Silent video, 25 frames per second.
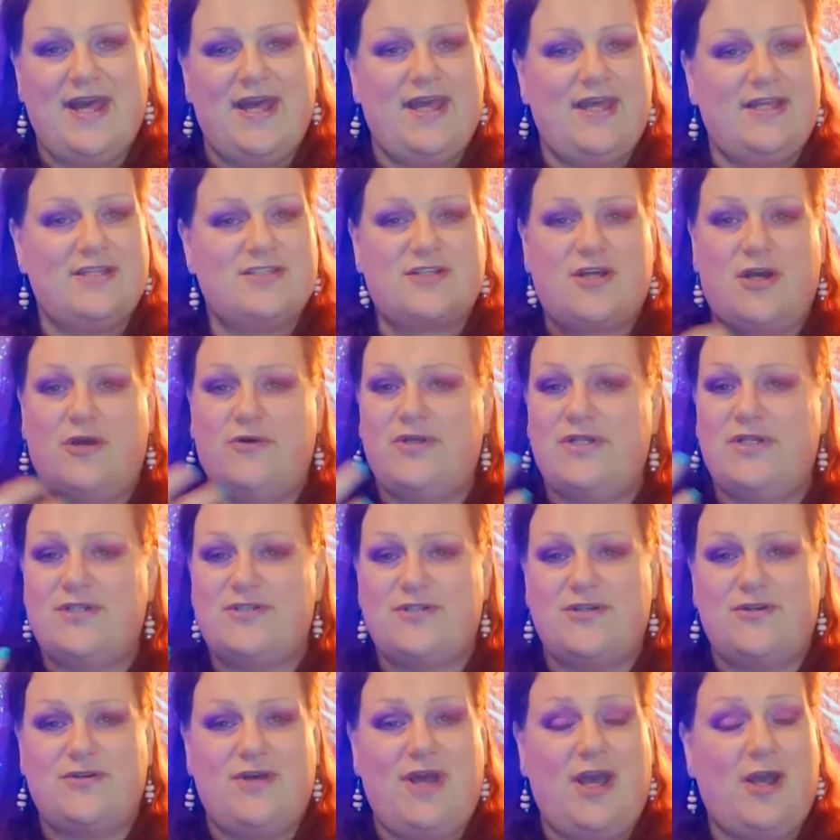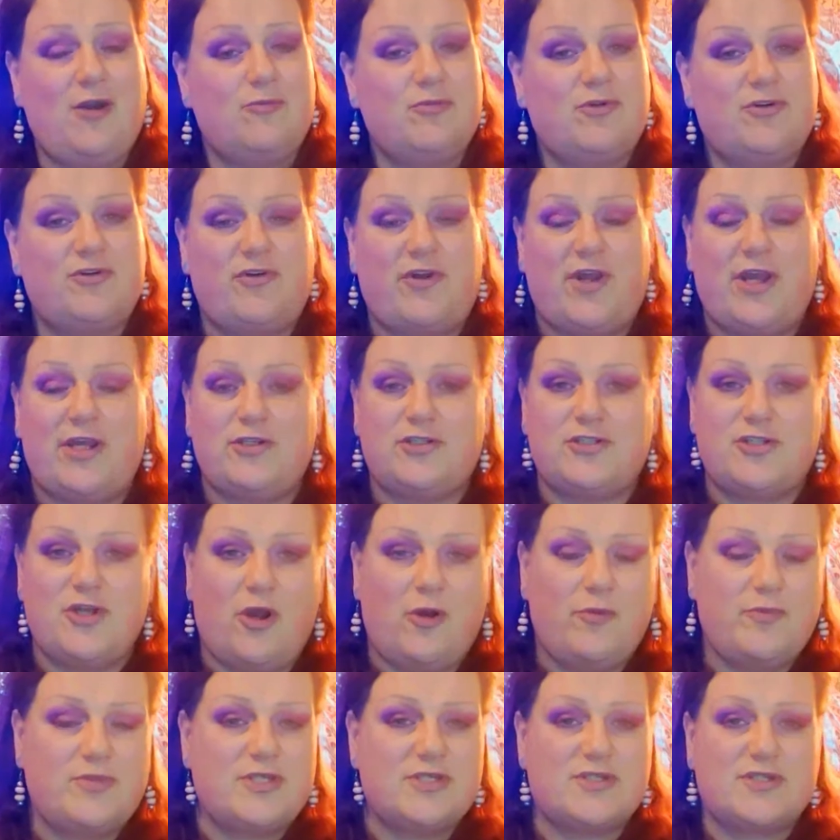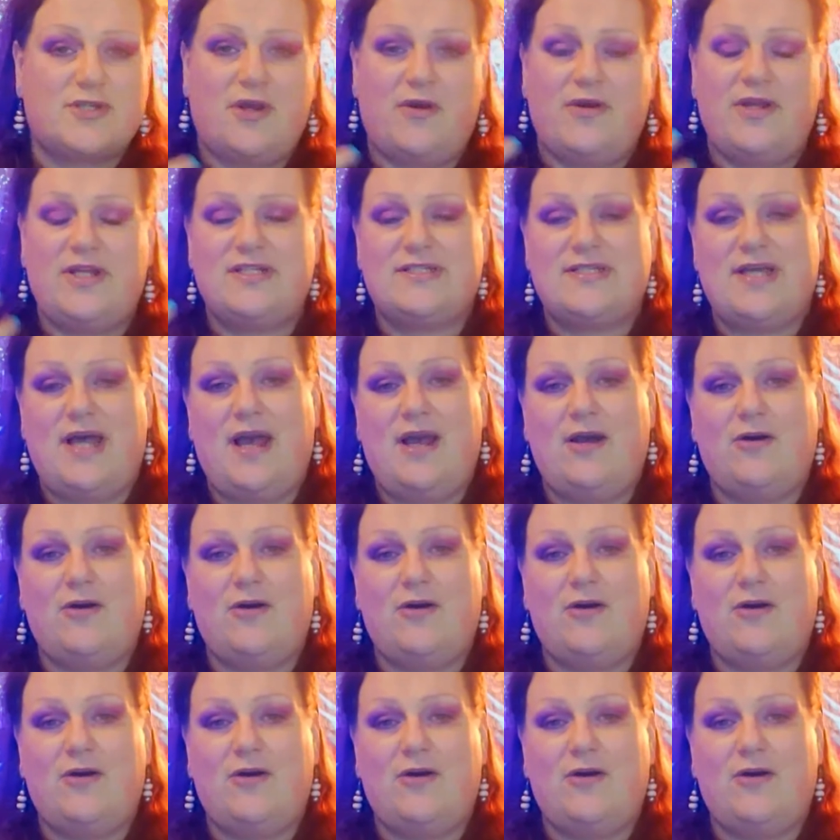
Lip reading: It's going to help create jobs. It's going to